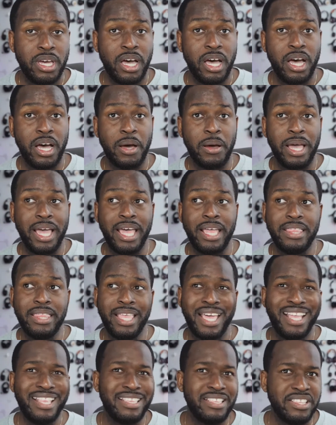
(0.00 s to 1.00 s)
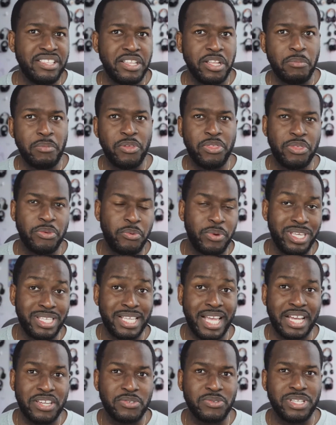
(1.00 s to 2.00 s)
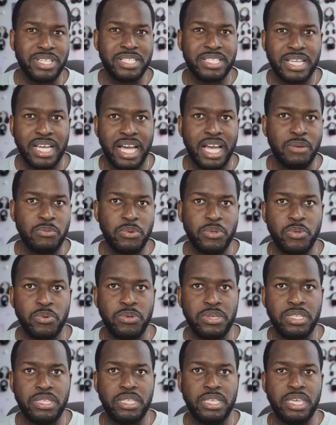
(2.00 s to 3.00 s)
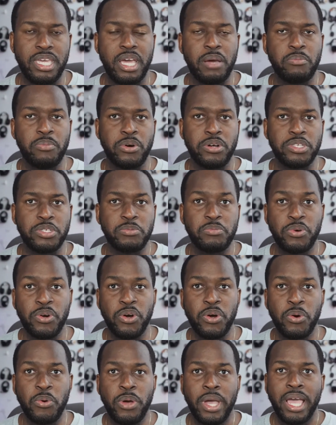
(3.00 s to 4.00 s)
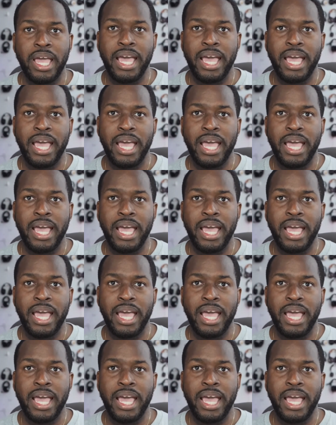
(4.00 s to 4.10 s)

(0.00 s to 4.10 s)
and then number 3 is actually tied between the AirPods Pro